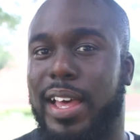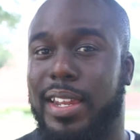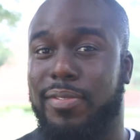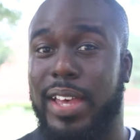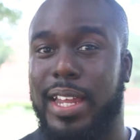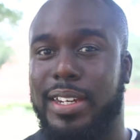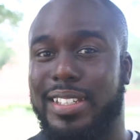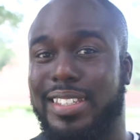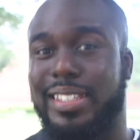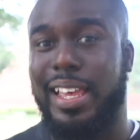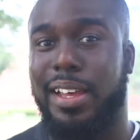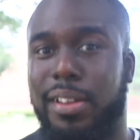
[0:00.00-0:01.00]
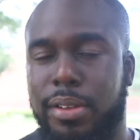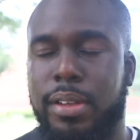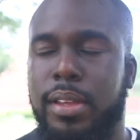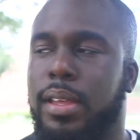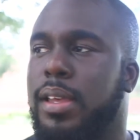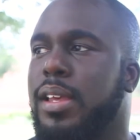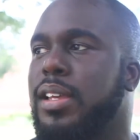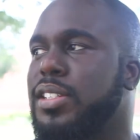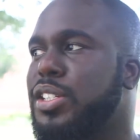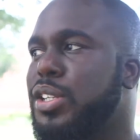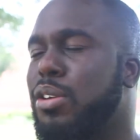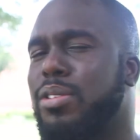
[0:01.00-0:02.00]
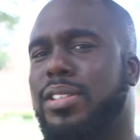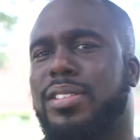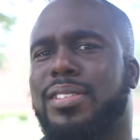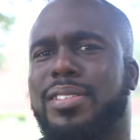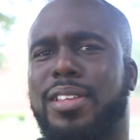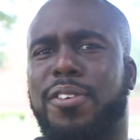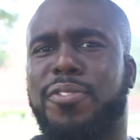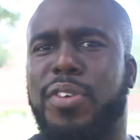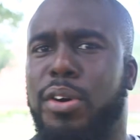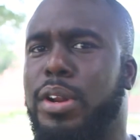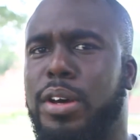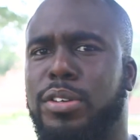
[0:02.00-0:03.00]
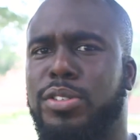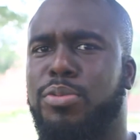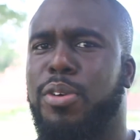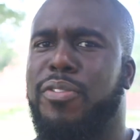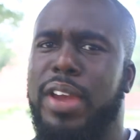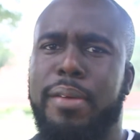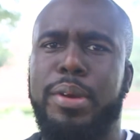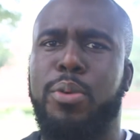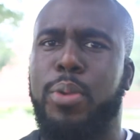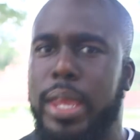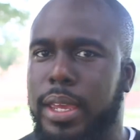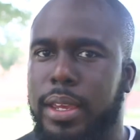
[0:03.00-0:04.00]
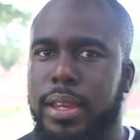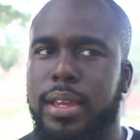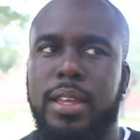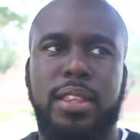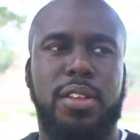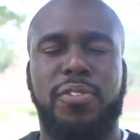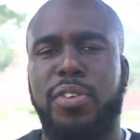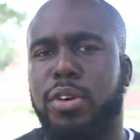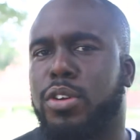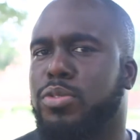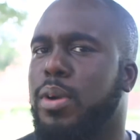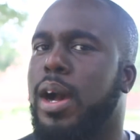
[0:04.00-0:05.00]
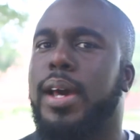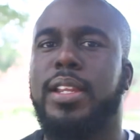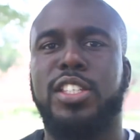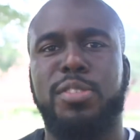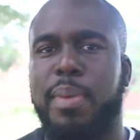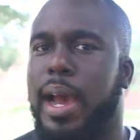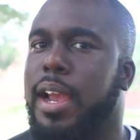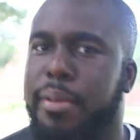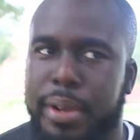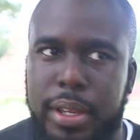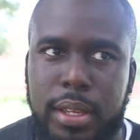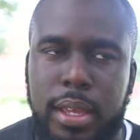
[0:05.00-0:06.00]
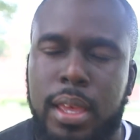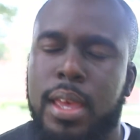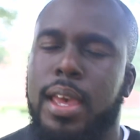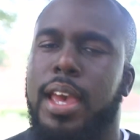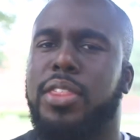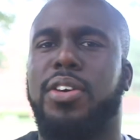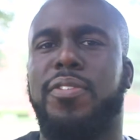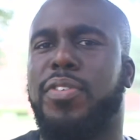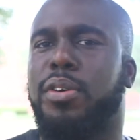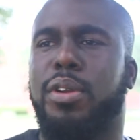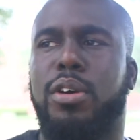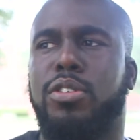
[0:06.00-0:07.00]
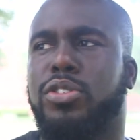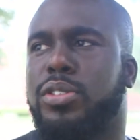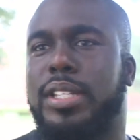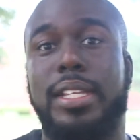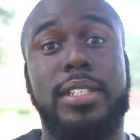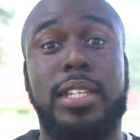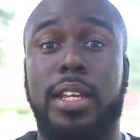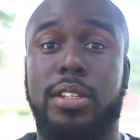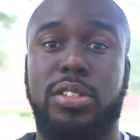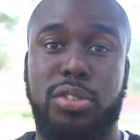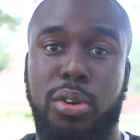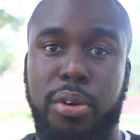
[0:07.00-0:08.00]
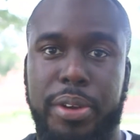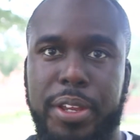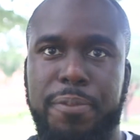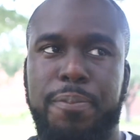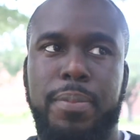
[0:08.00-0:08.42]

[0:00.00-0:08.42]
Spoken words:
Valley to sell. She noticed their photos were very weak. Their photos were uninspiring, and their photos didn't tell a story.